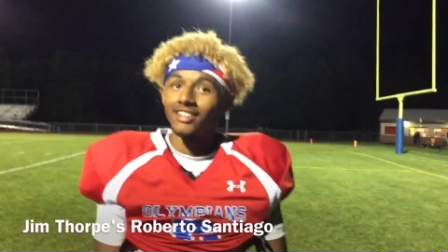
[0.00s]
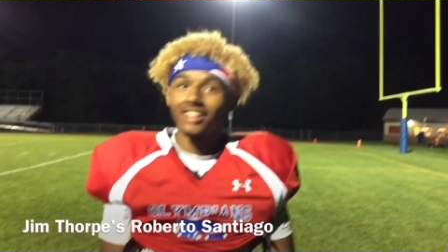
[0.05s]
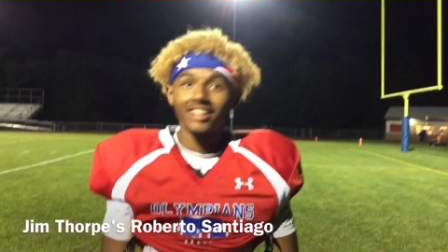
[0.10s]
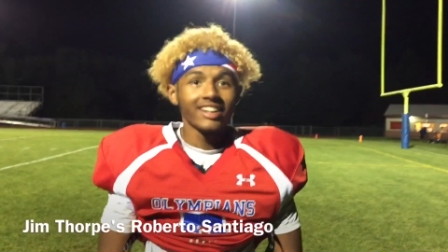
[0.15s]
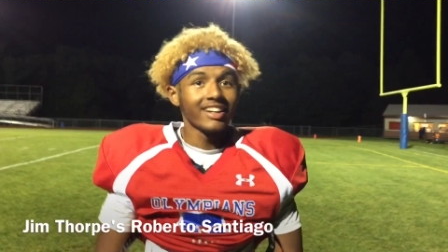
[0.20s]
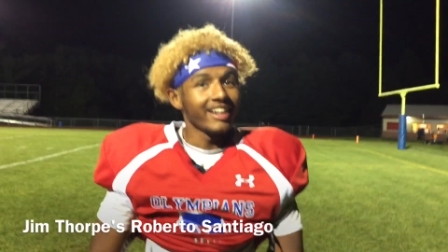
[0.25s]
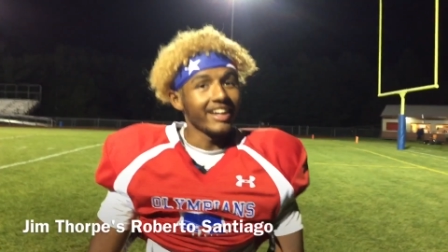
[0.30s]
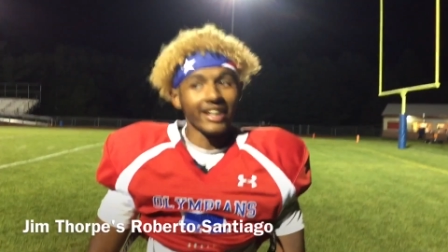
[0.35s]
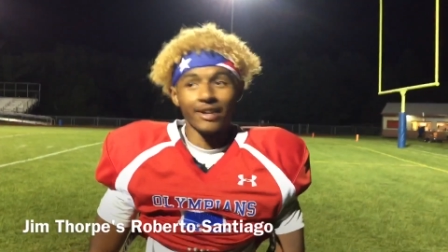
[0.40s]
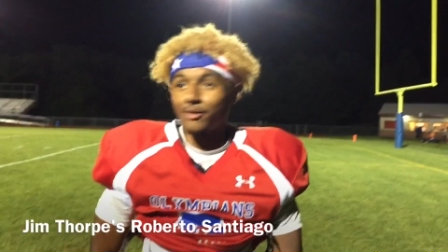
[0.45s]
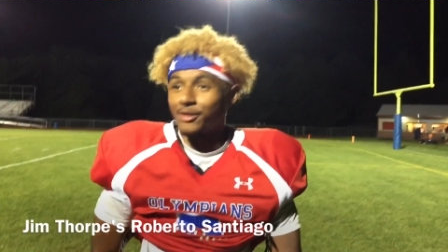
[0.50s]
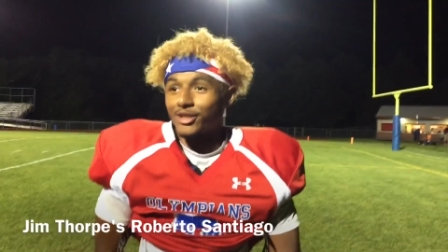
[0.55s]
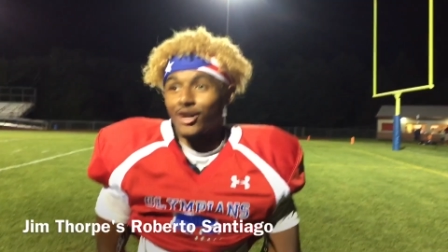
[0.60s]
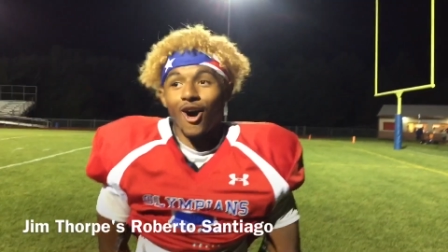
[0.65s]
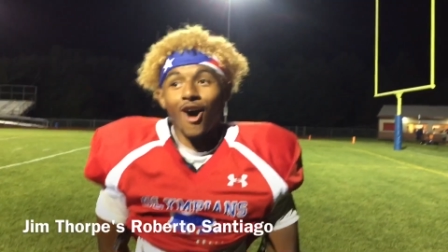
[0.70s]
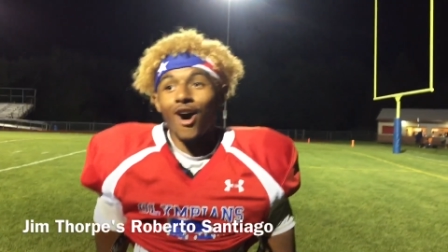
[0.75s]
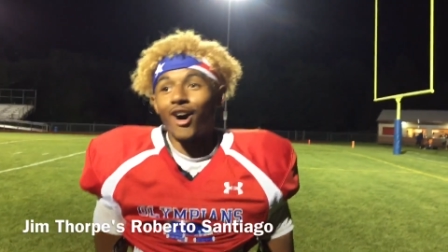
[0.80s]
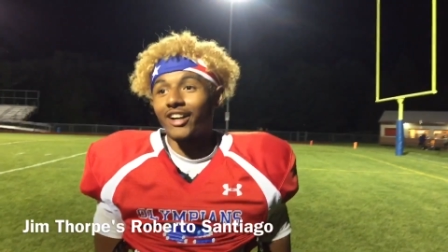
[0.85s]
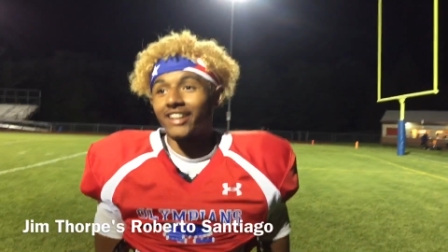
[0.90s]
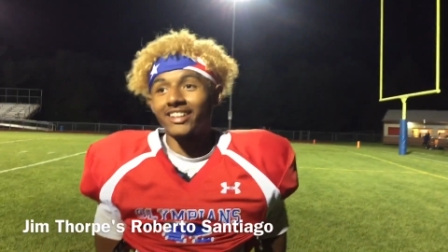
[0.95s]
Yeah. He was
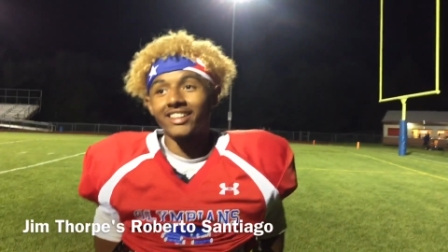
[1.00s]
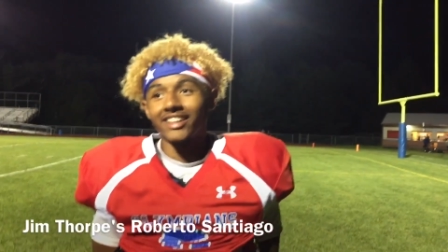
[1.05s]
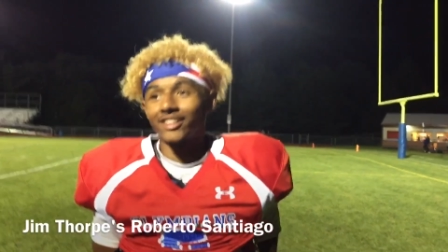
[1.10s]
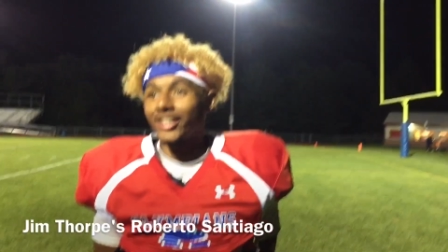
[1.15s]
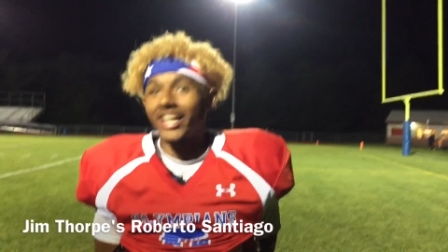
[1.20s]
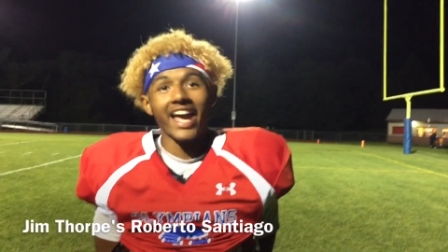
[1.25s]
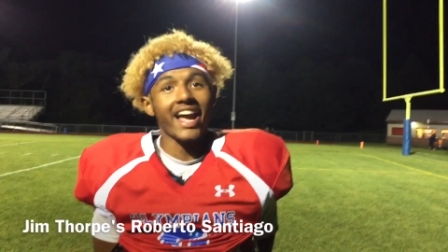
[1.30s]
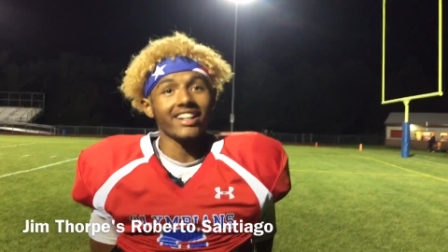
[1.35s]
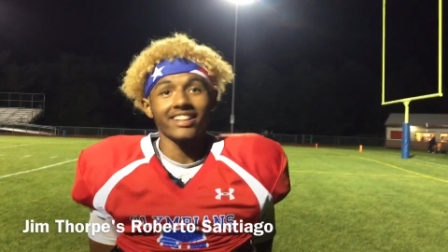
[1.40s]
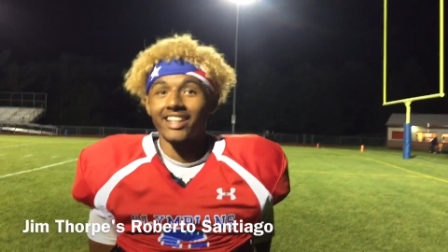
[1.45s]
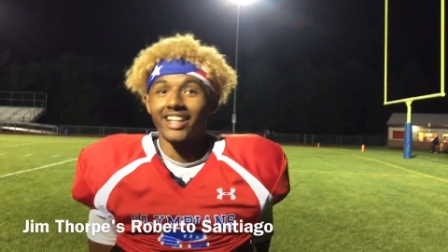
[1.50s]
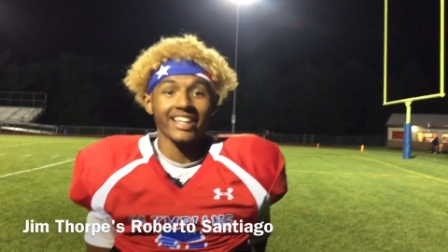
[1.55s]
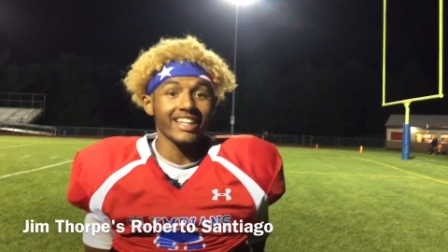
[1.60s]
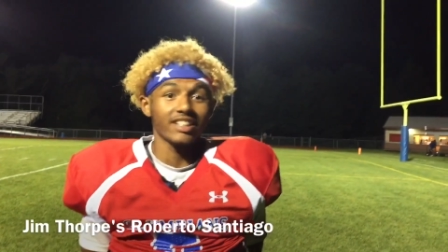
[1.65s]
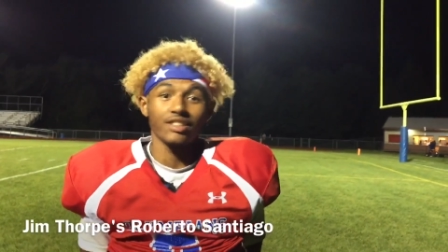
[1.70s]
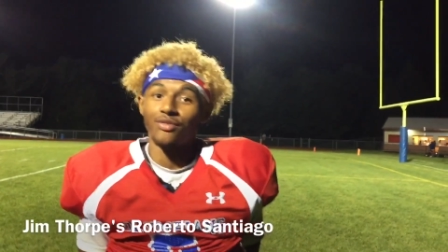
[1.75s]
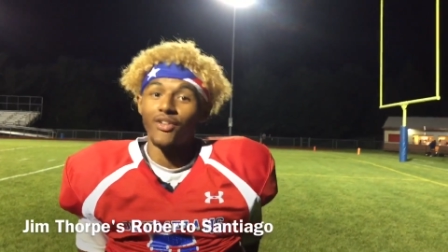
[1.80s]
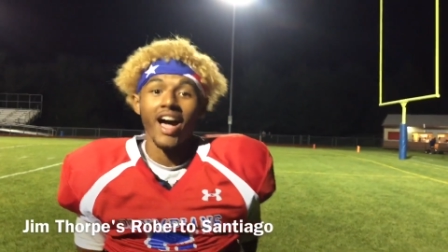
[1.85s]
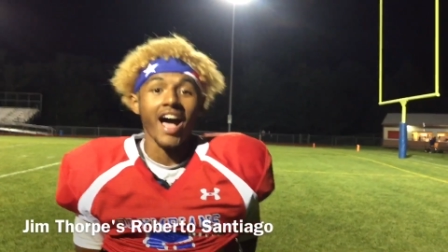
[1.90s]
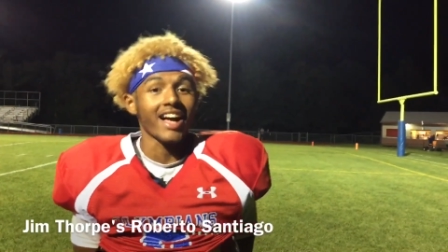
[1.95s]
gone. You can't, the
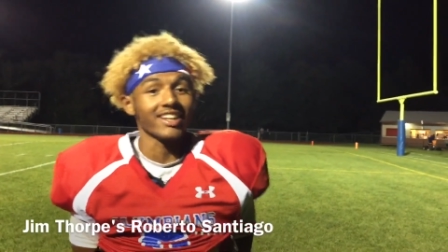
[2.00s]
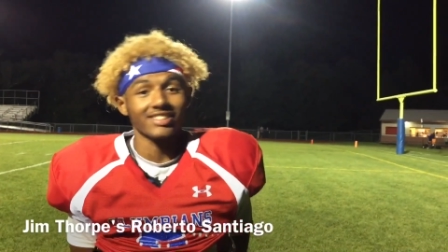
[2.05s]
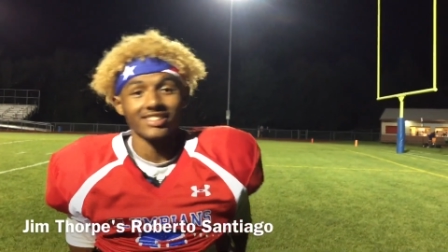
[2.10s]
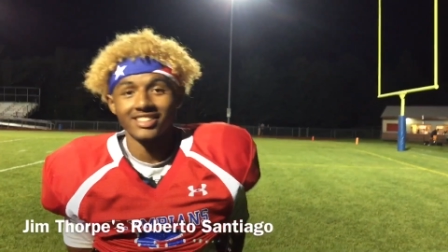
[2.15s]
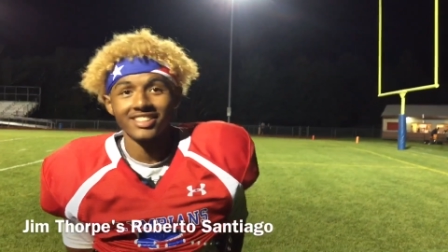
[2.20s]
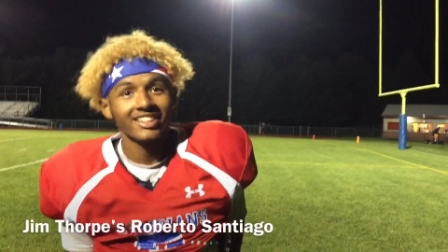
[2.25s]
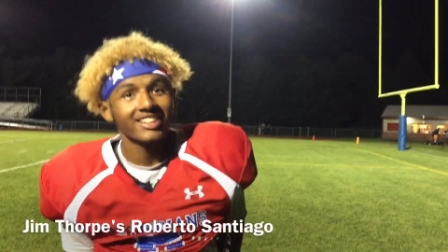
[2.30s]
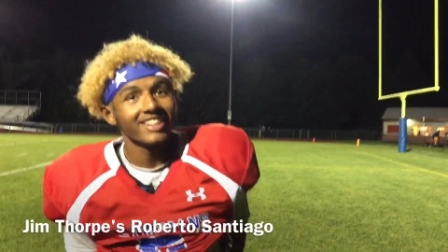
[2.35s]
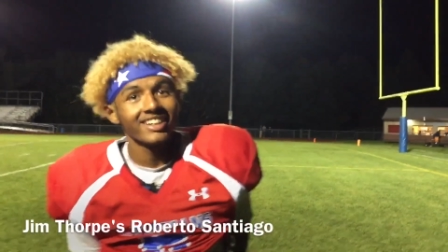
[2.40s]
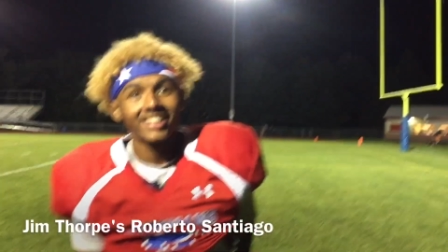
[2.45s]
kid's fast.